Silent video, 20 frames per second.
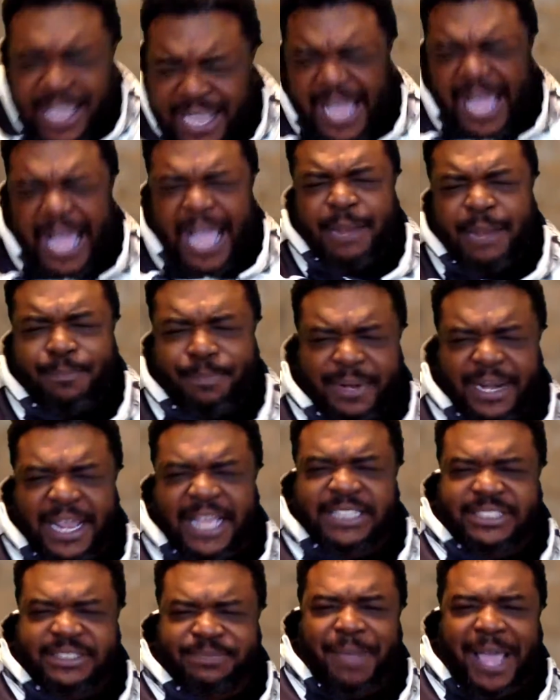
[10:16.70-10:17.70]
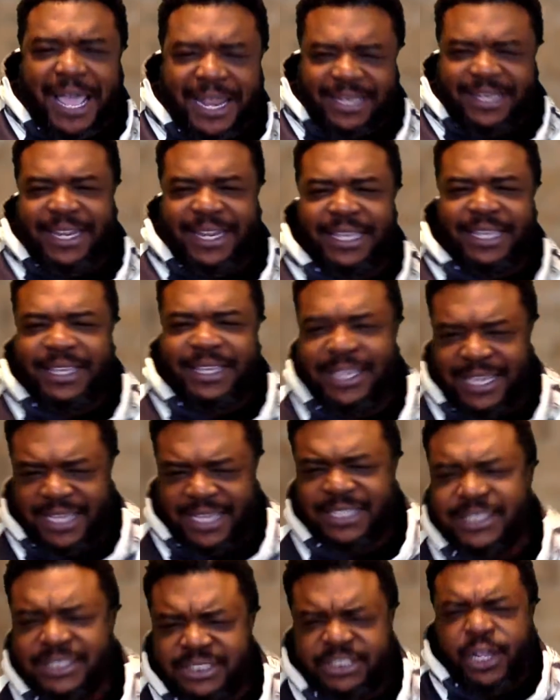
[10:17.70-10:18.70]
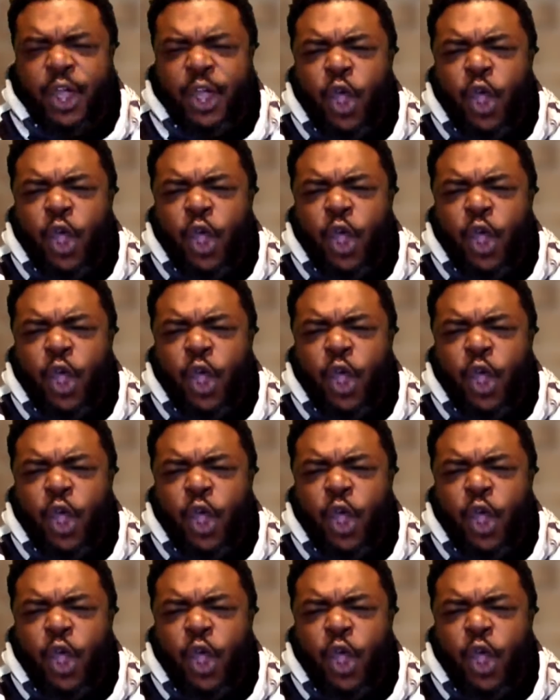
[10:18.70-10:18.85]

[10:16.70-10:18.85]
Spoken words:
God bless my deacons.